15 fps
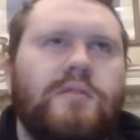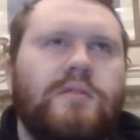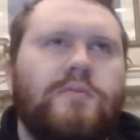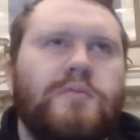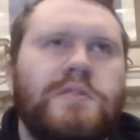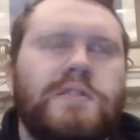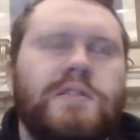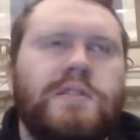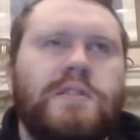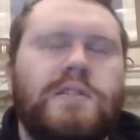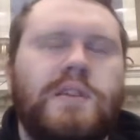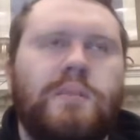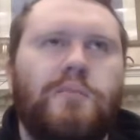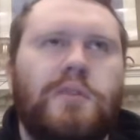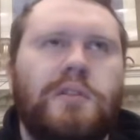we see
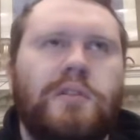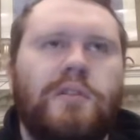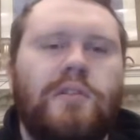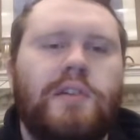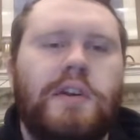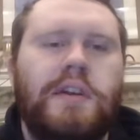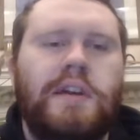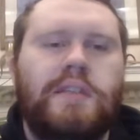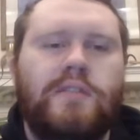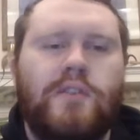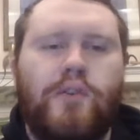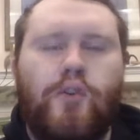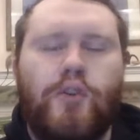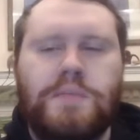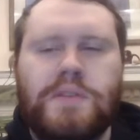someone looking at the
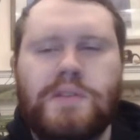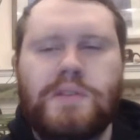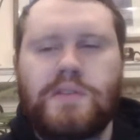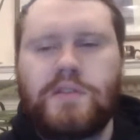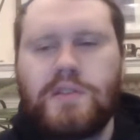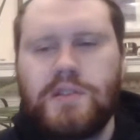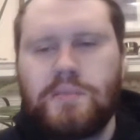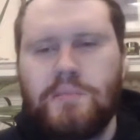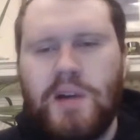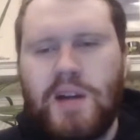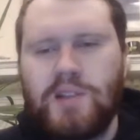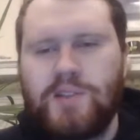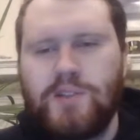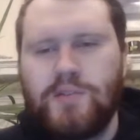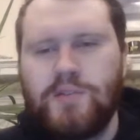corpses of these
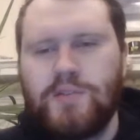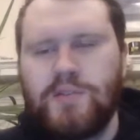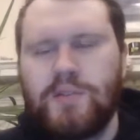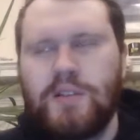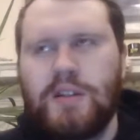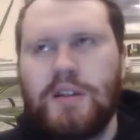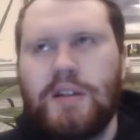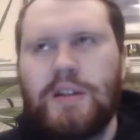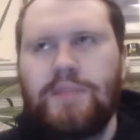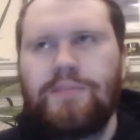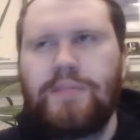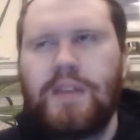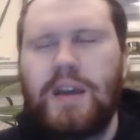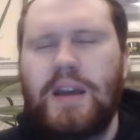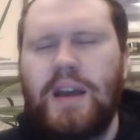monsters,
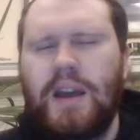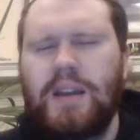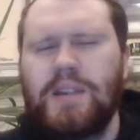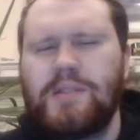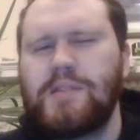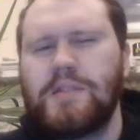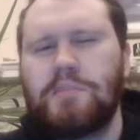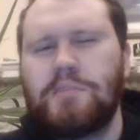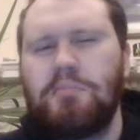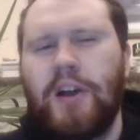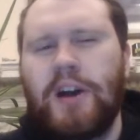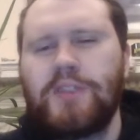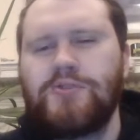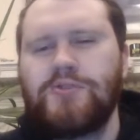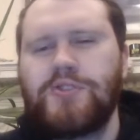and it's this
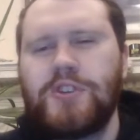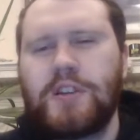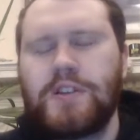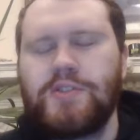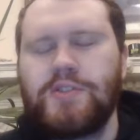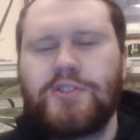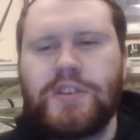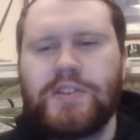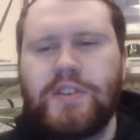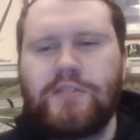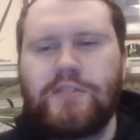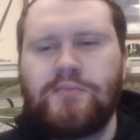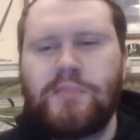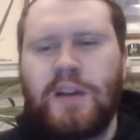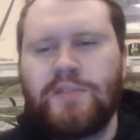blonde chick, and she has
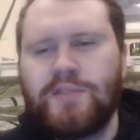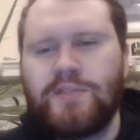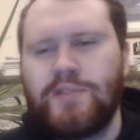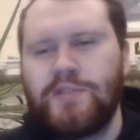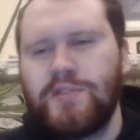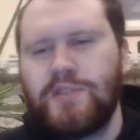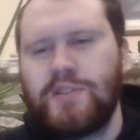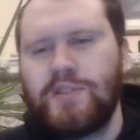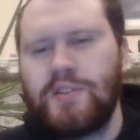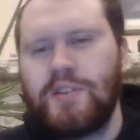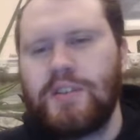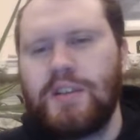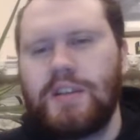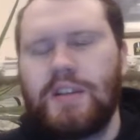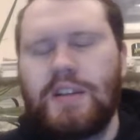other monsters,
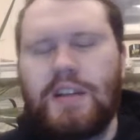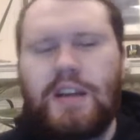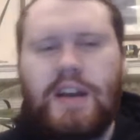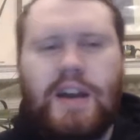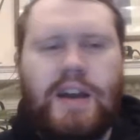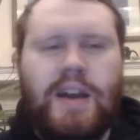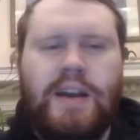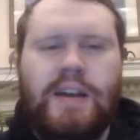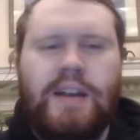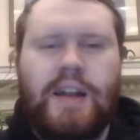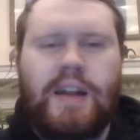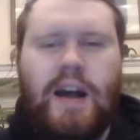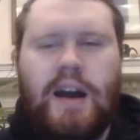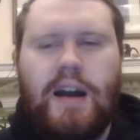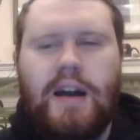and
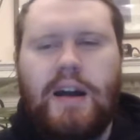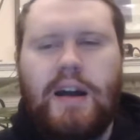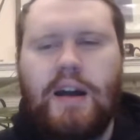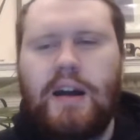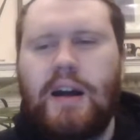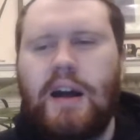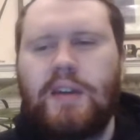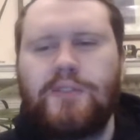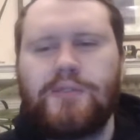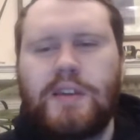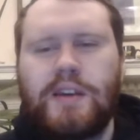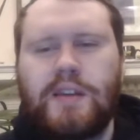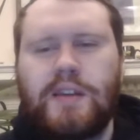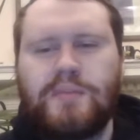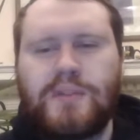I don't
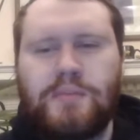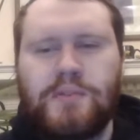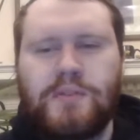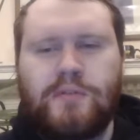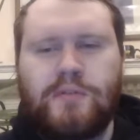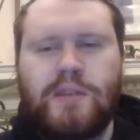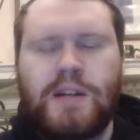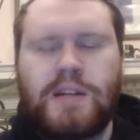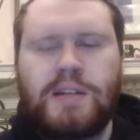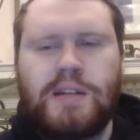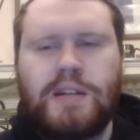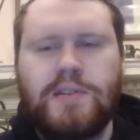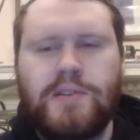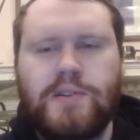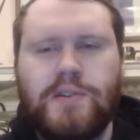think I'm supposed to
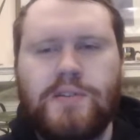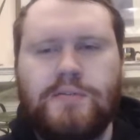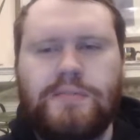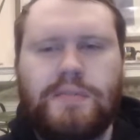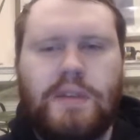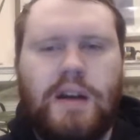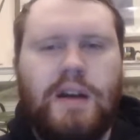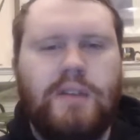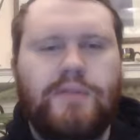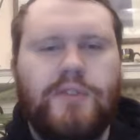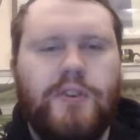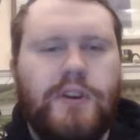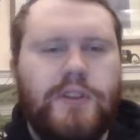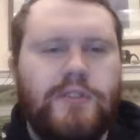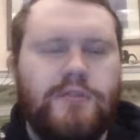recognize her. I have no
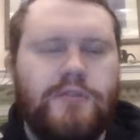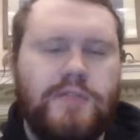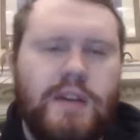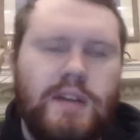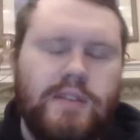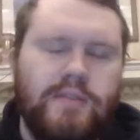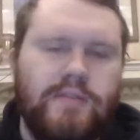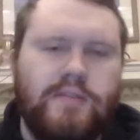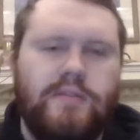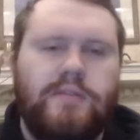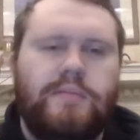idea who that is.